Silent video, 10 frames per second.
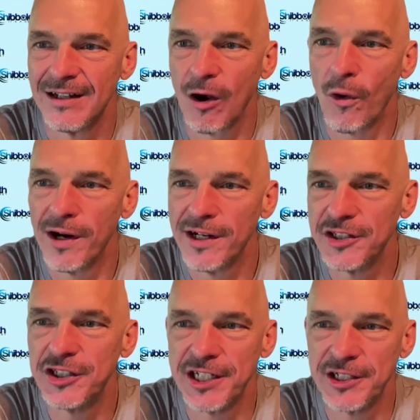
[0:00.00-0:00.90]
Orange
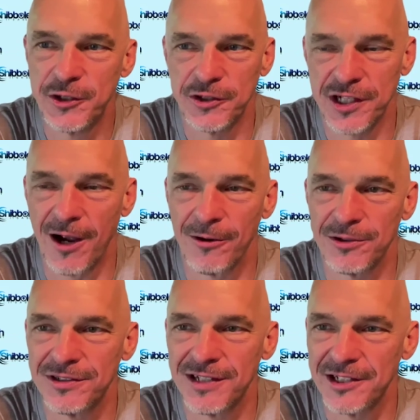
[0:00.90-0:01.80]
ginger
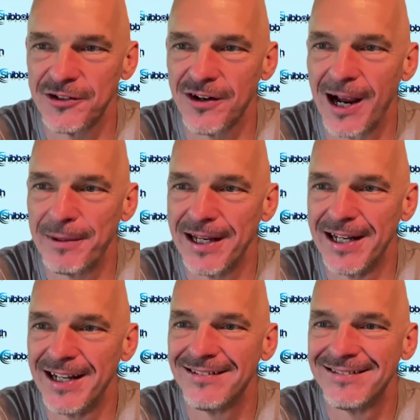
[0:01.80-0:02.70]
sauce. That's right,
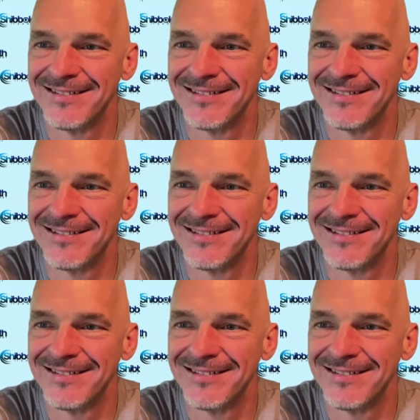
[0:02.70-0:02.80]
Penny.